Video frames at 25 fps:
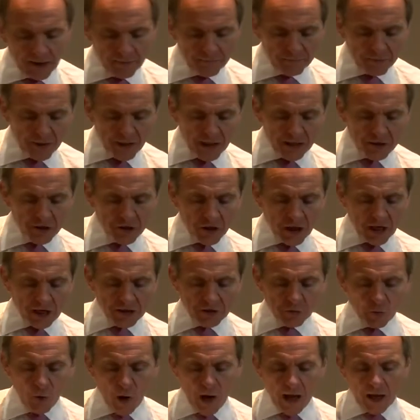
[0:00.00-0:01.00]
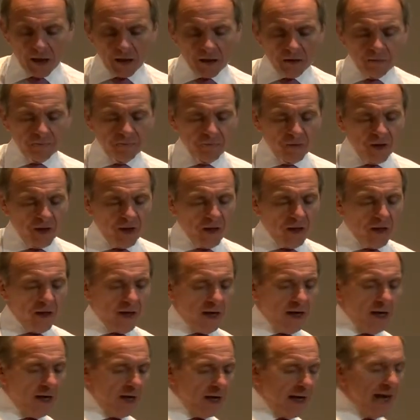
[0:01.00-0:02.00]
as well.
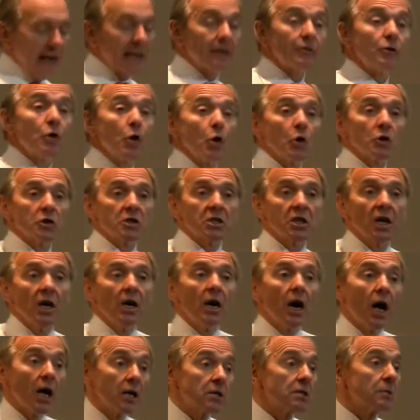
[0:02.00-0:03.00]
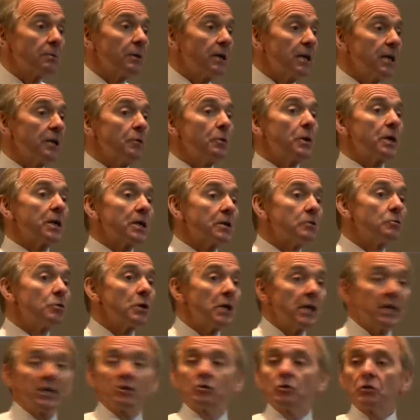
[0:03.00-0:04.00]
And of course, ultimately, we can
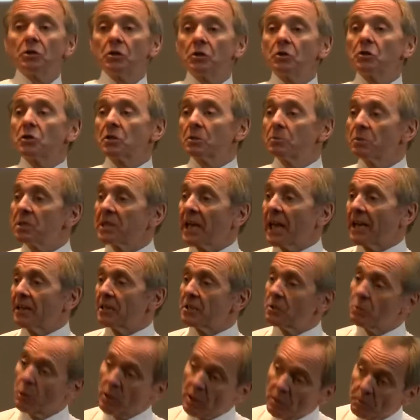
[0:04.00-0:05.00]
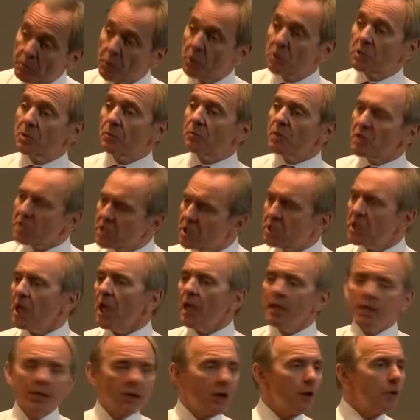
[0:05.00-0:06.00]
reintroduce some standards. We can put some, this
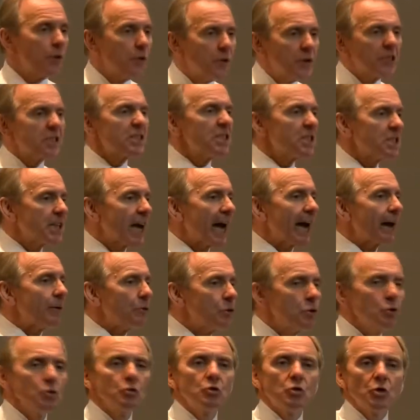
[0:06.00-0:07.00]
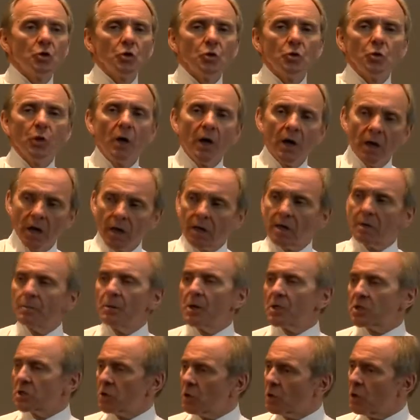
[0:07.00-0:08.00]
is how you do a
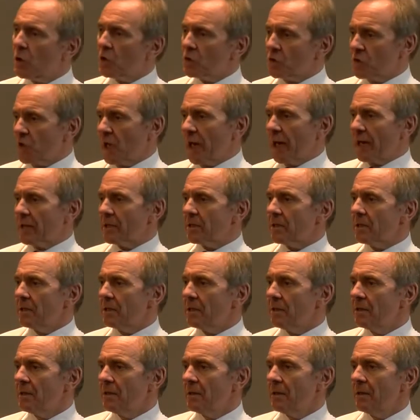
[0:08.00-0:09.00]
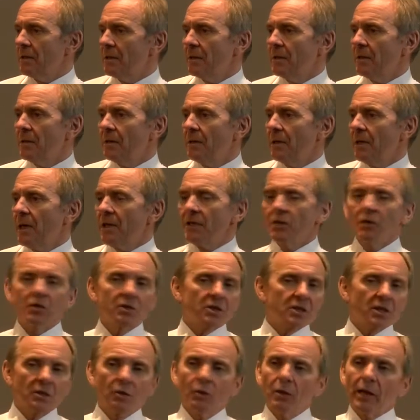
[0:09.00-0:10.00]
commercial contract. And you
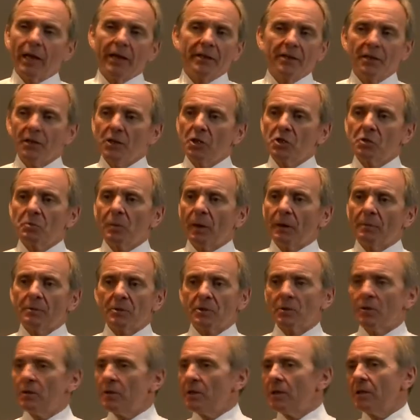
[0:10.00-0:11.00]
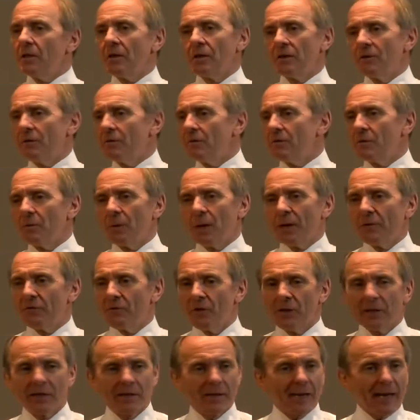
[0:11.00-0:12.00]
can see all that in the newspapers. You might
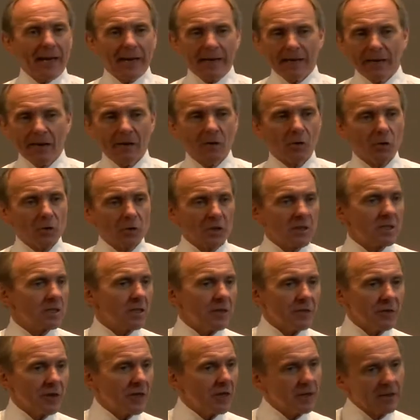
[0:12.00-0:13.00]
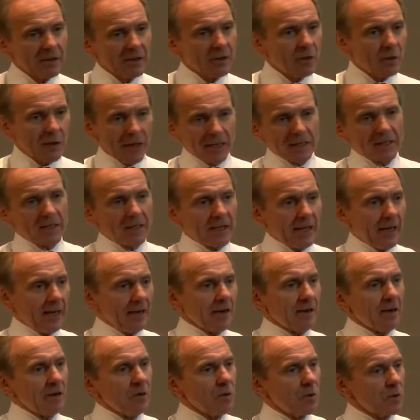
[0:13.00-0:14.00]
have read the gagging clause and stuff. They're not actually
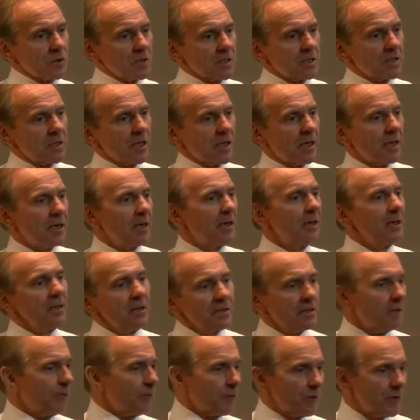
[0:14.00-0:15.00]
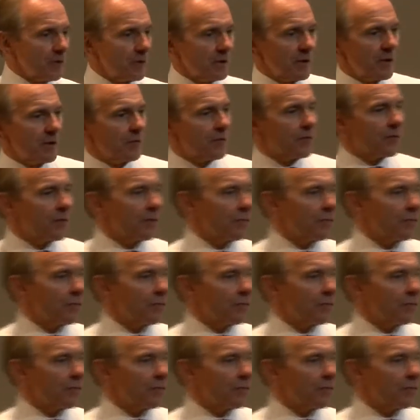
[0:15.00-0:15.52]
gagging clauses. They're for